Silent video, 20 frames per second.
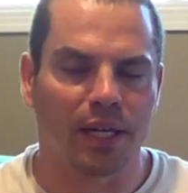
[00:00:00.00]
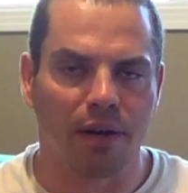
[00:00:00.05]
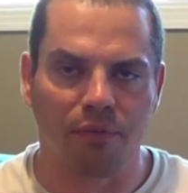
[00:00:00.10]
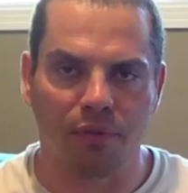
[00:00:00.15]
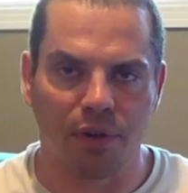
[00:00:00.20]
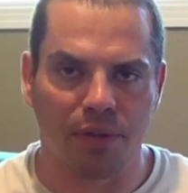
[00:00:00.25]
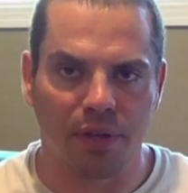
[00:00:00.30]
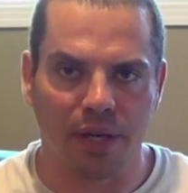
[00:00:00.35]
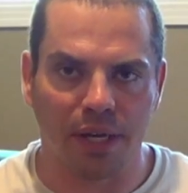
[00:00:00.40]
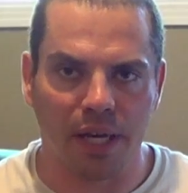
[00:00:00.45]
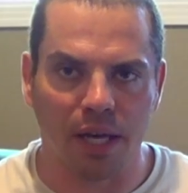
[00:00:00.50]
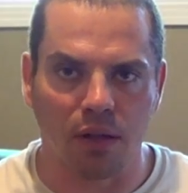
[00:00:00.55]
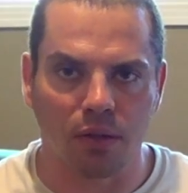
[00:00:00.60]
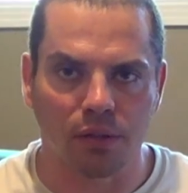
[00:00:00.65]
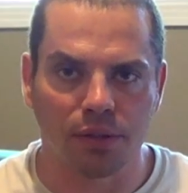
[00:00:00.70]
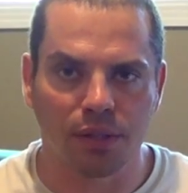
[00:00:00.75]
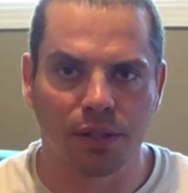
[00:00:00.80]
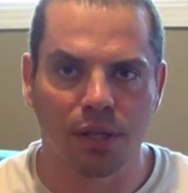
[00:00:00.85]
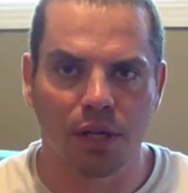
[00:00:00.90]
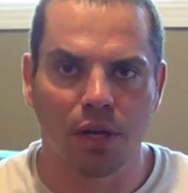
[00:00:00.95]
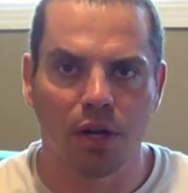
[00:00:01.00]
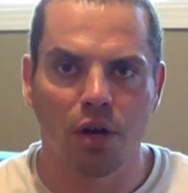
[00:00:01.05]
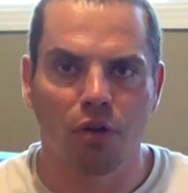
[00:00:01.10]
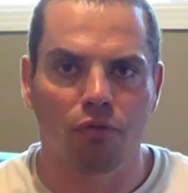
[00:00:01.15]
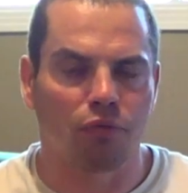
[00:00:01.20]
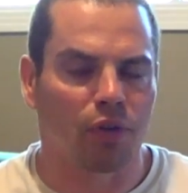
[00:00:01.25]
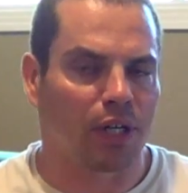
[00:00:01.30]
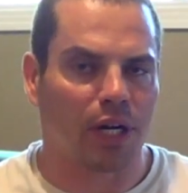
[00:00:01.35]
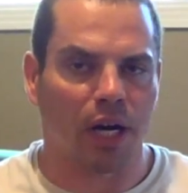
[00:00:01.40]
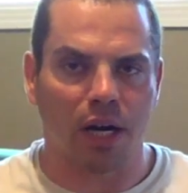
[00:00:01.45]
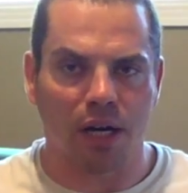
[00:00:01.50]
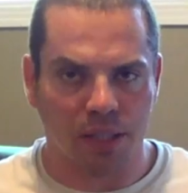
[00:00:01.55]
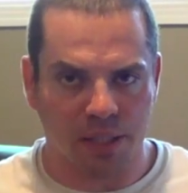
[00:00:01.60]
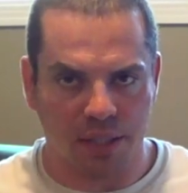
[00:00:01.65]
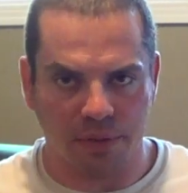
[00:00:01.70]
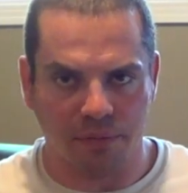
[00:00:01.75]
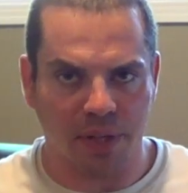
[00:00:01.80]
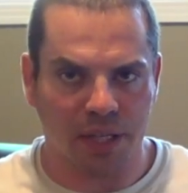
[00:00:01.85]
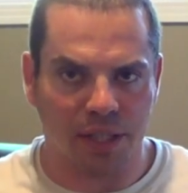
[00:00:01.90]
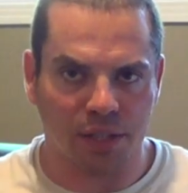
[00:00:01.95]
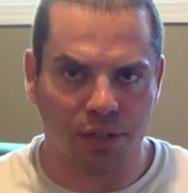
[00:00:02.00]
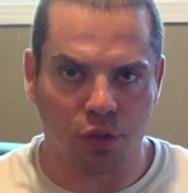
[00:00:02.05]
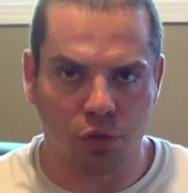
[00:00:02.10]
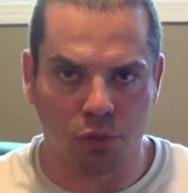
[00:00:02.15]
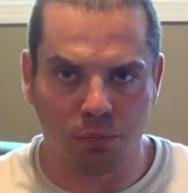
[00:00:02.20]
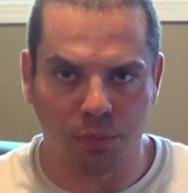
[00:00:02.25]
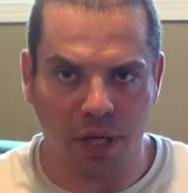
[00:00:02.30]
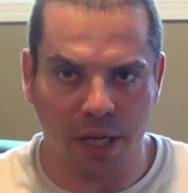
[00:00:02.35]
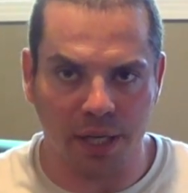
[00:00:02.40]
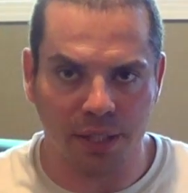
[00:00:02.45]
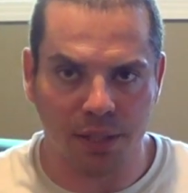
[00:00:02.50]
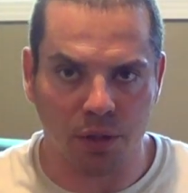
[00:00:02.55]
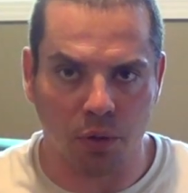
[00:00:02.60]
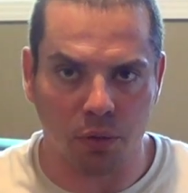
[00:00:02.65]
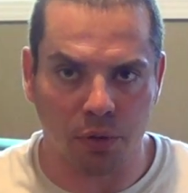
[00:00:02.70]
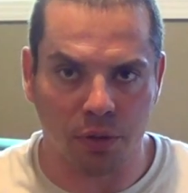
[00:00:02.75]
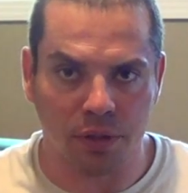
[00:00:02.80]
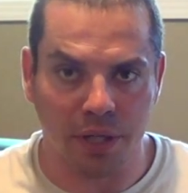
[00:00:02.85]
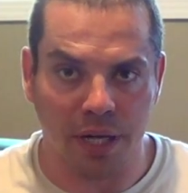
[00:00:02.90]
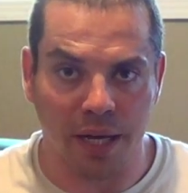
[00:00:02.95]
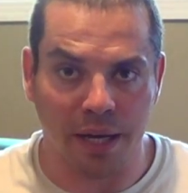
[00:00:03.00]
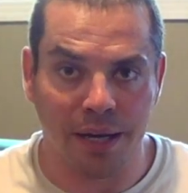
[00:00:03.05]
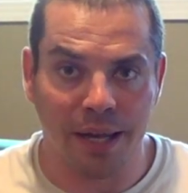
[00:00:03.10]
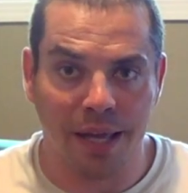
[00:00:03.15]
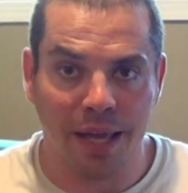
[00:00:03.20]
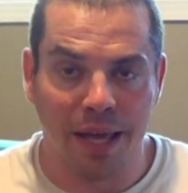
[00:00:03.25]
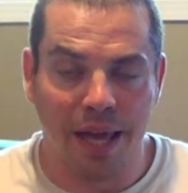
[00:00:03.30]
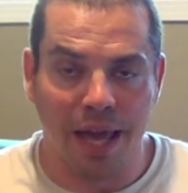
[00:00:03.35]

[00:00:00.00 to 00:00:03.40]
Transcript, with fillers: and everything else, regardless if they consume diet soda or not.